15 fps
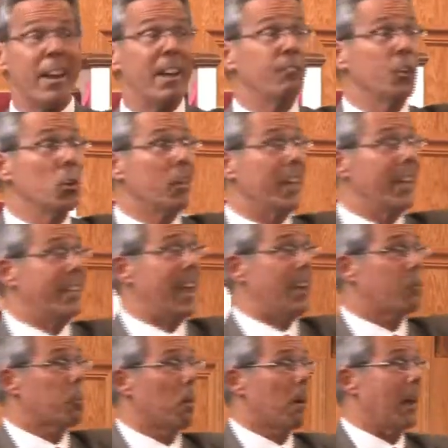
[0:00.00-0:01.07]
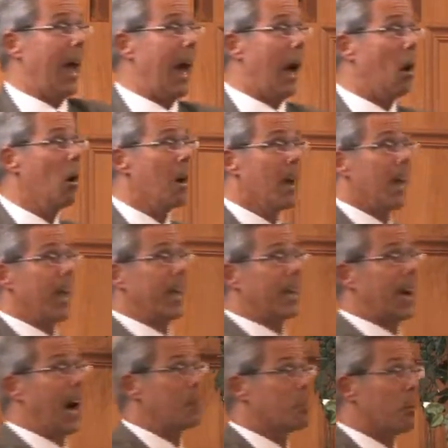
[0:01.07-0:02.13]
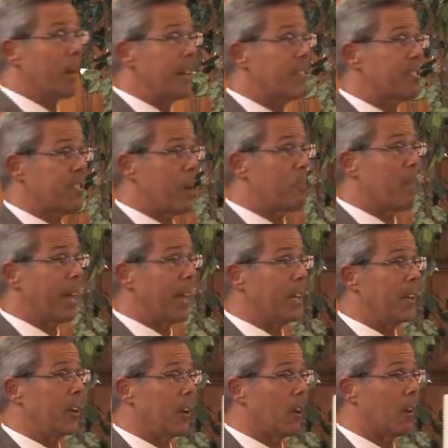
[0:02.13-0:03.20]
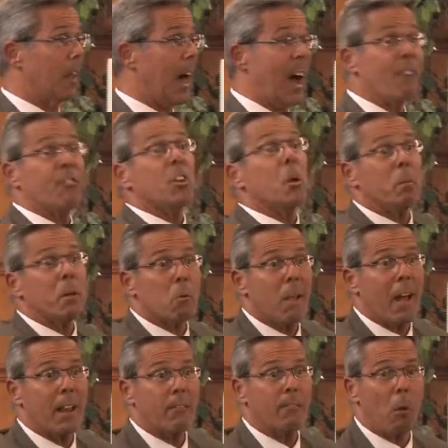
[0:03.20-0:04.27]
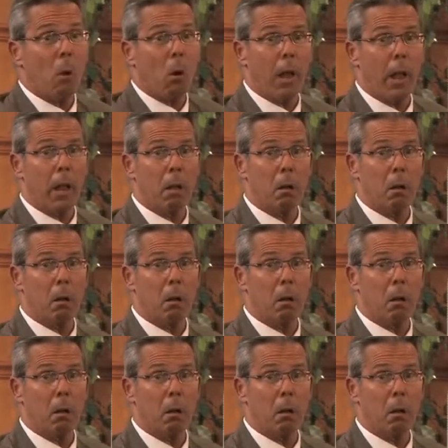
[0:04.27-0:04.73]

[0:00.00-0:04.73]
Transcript: If you get desperate now and God brings something into your life, you'll be ready for it.